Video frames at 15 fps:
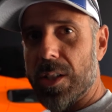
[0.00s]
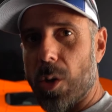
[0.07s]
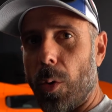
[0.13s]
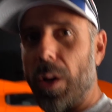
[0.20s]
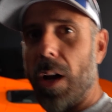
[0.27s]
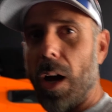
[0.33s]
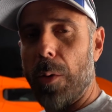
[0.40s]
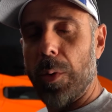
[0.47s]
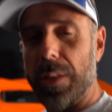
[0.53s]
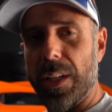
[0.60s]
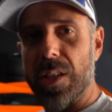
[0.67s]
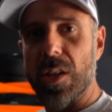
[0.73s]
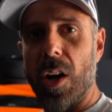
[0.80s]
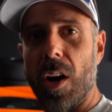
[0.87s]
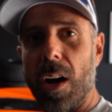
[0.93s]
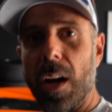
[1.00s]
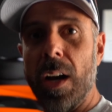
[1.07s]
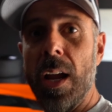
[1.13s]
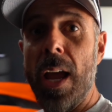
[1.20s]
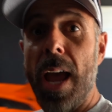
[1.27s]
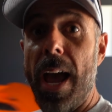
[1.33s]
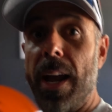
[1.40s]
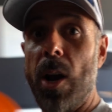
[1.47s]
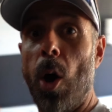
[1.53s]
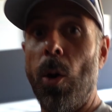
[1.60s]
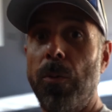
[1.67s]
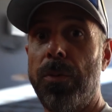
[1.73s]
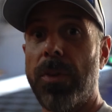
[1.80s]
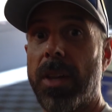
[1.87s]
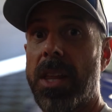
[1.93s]
going on with this car, and
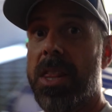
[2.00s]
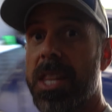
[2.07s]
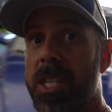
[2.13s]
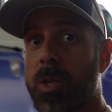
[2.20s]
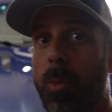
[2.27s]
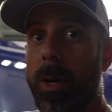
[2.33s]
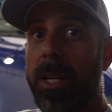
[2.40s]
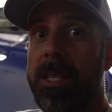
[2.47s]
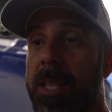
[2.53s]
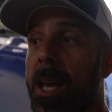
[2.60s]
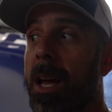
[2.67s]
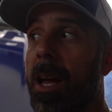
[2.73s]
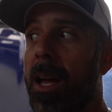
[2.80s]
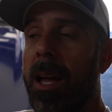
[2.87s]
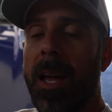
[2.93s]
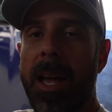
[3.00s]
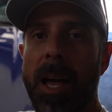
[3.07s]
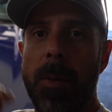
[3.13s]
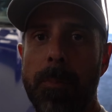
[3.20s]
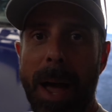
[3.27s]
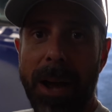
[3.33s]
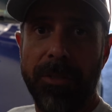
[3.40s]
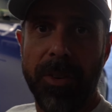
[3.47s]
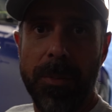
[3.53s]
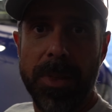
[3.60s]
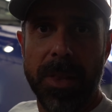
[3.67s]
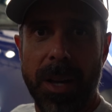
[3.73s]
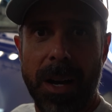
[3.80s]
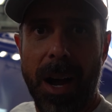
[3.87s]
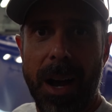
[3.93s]
hopefully this one's back
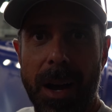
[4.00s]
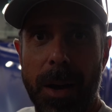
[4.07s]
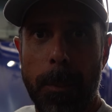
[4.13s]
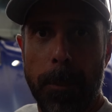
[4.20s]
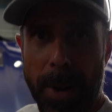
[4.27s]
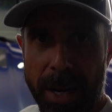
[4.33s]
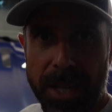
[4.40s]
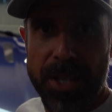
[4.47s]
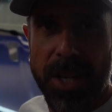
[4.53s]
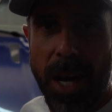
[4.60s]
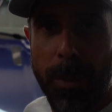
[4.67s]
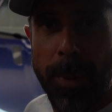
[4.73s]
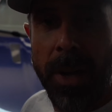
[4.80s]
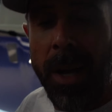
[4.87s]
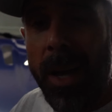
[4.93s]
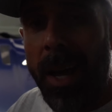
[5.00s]
from the body shop,